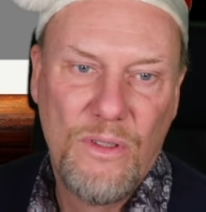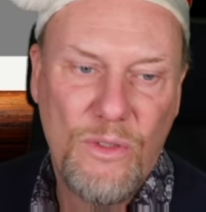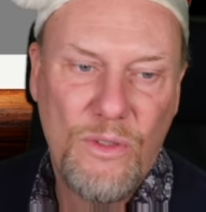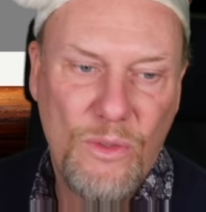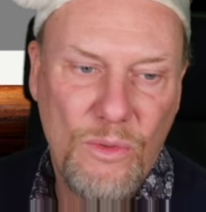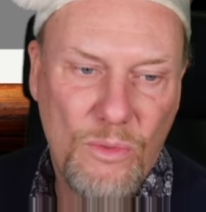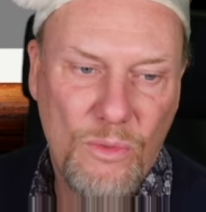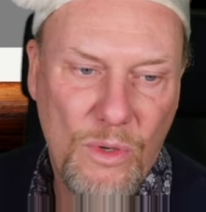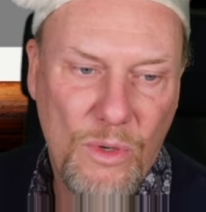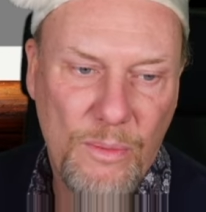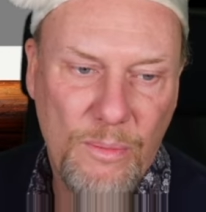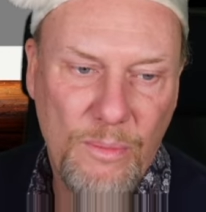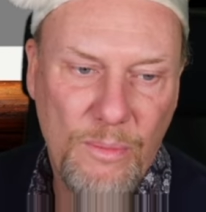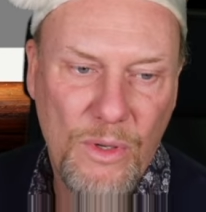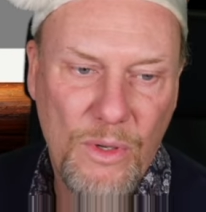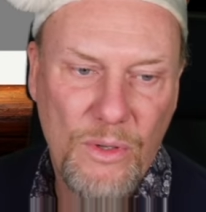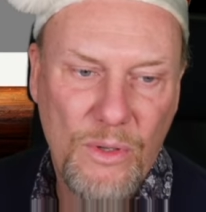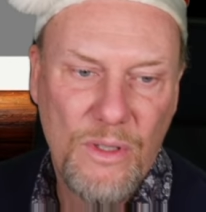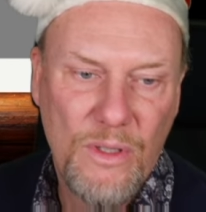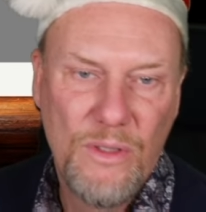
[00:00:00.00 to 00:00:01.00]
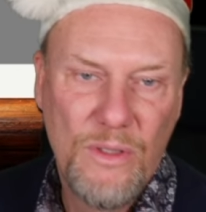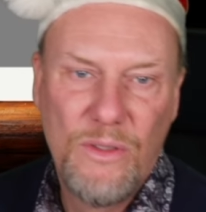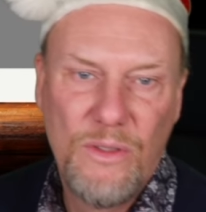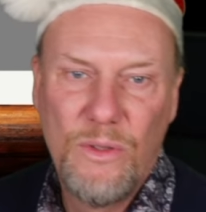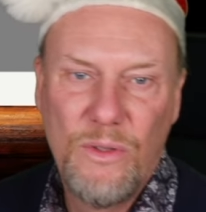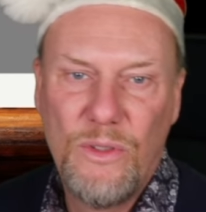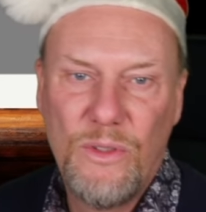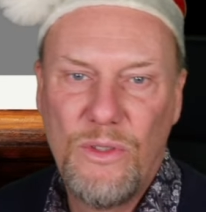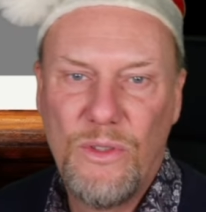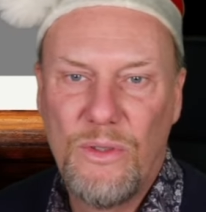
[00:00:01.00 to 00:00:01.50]
do warp mode
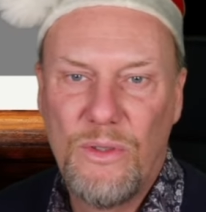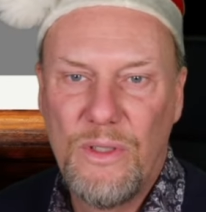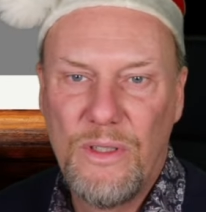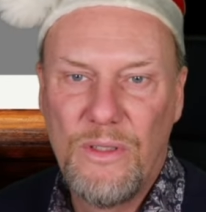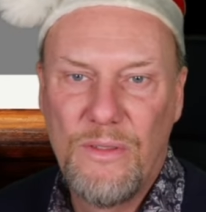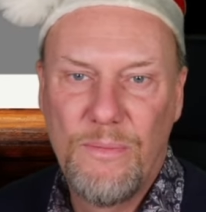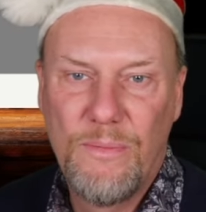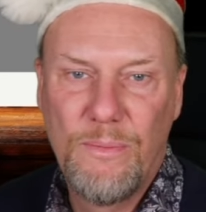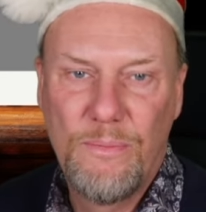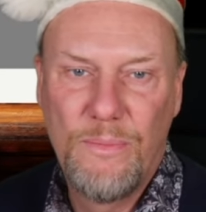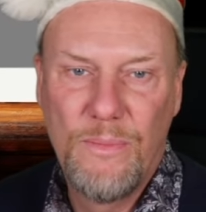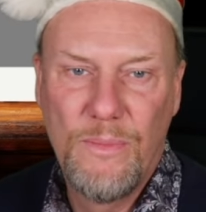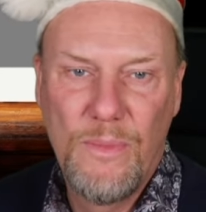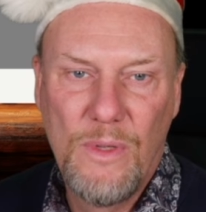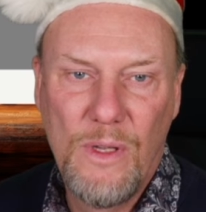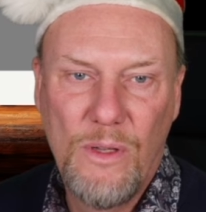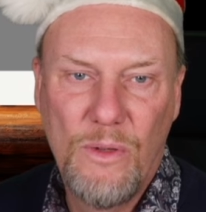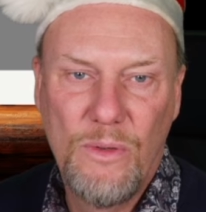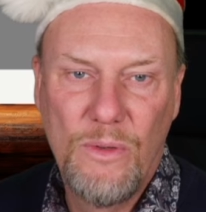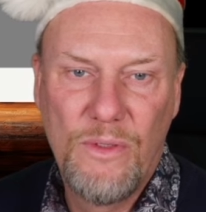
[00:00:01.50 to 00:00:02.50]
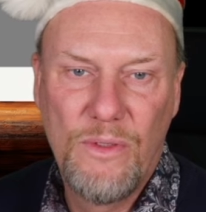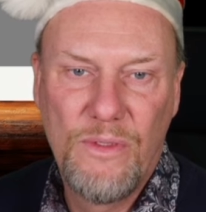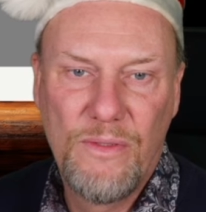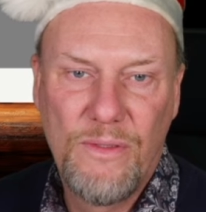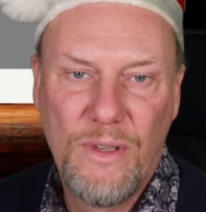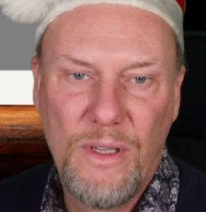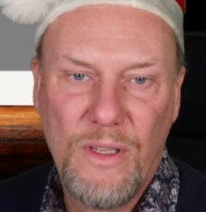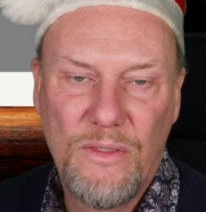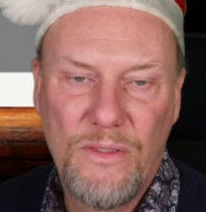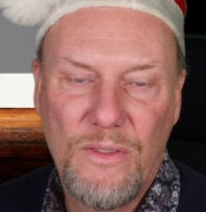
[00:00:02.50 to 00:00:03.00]
to ensure it looks
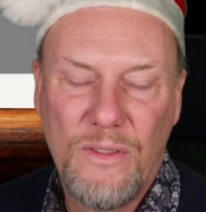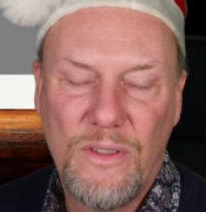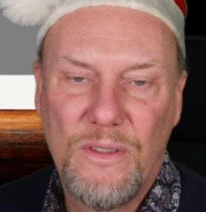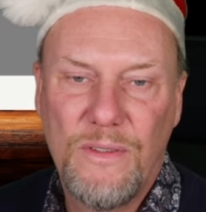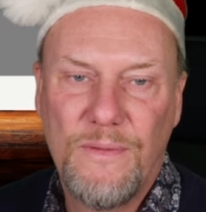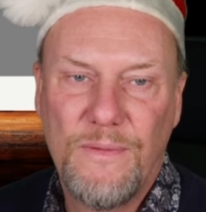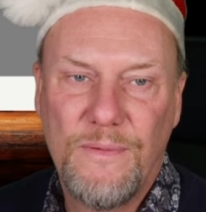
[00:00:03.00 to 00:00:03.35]
faster.